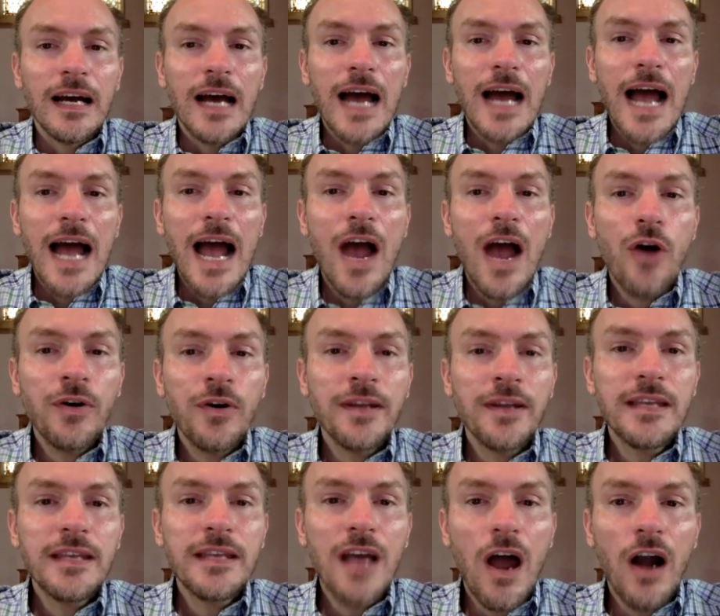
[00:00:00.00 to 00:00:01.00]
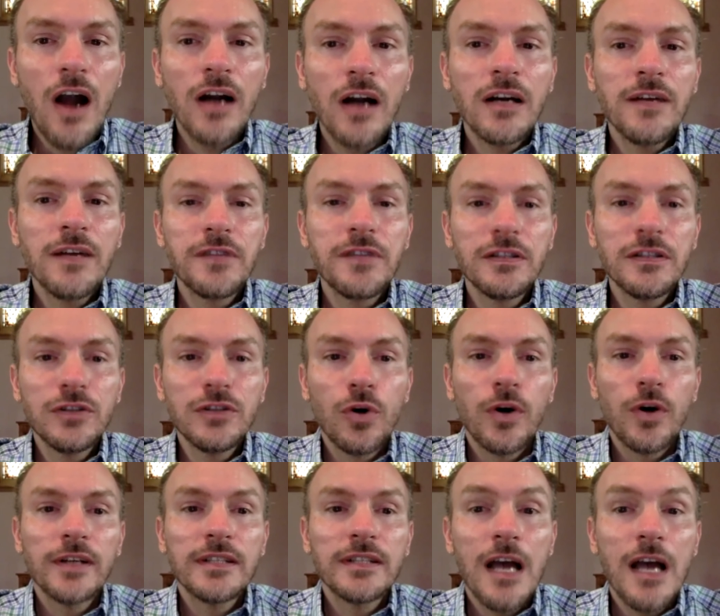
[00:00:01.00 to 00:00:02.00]
"How can the ark of the
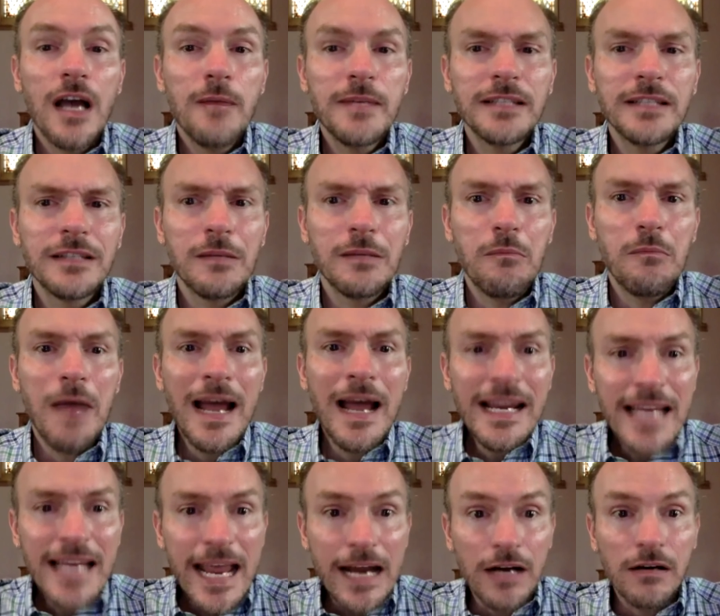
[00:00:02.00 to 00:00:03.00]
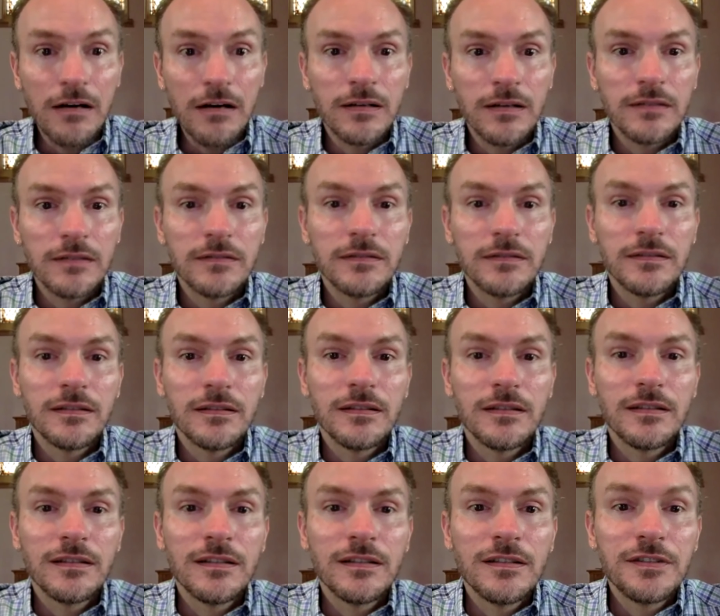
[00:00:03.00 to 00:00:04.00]
Lord come into my care?"
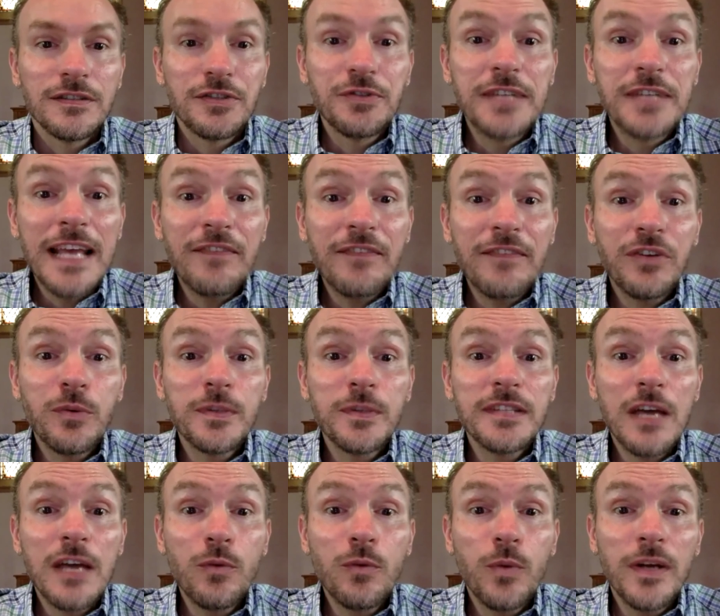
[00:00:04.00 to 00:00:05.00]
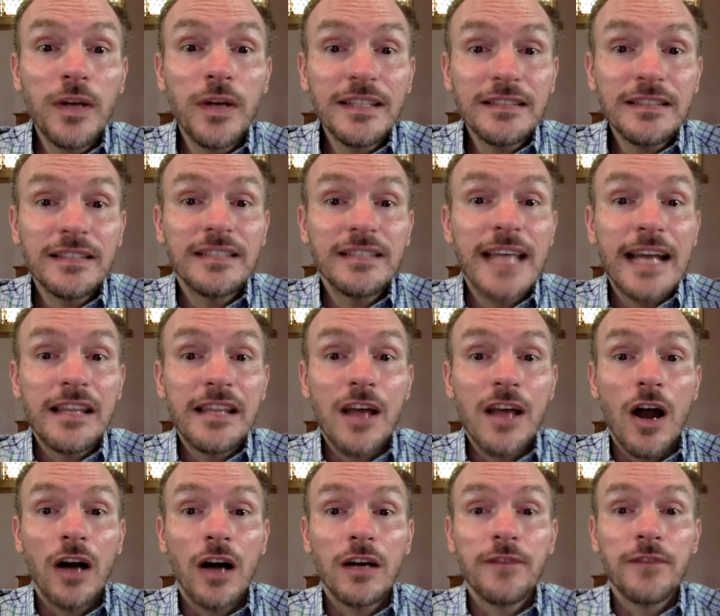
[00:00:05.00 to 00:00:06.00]
So David was unwilling to take the
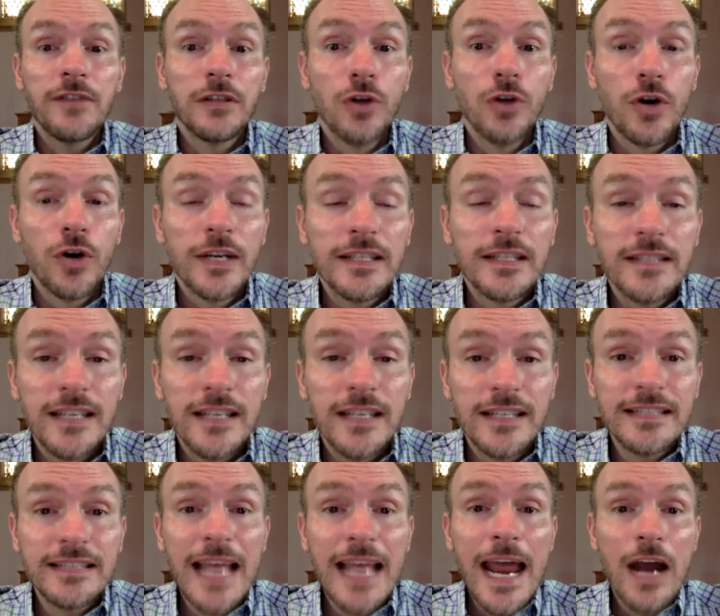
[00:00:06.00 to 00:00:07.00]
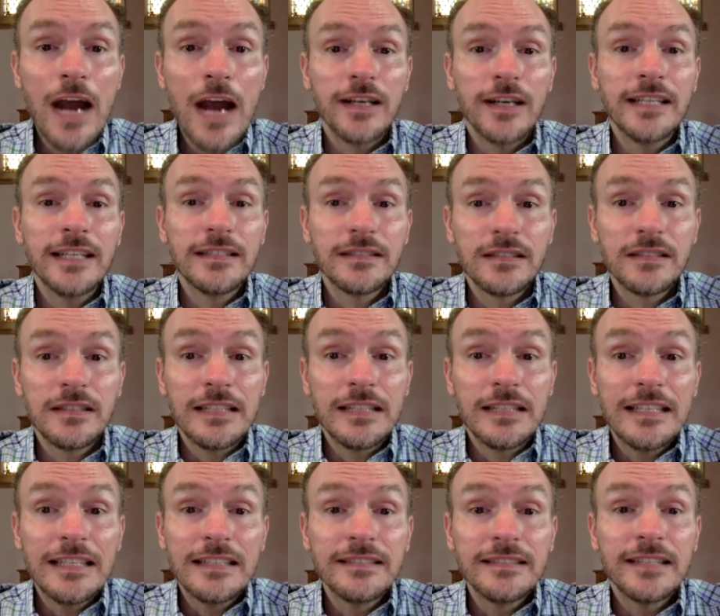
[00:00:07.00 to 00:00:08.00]
ark of the Lord into his care
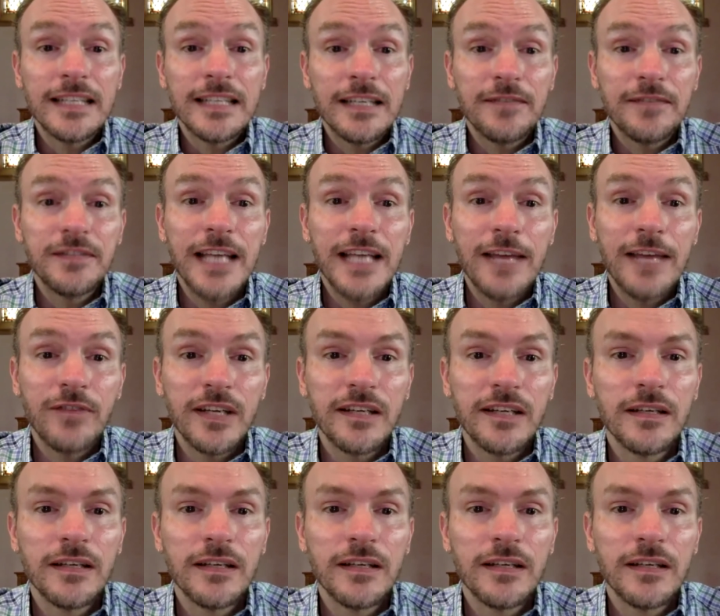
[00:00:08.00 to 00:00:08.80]
in the city of David.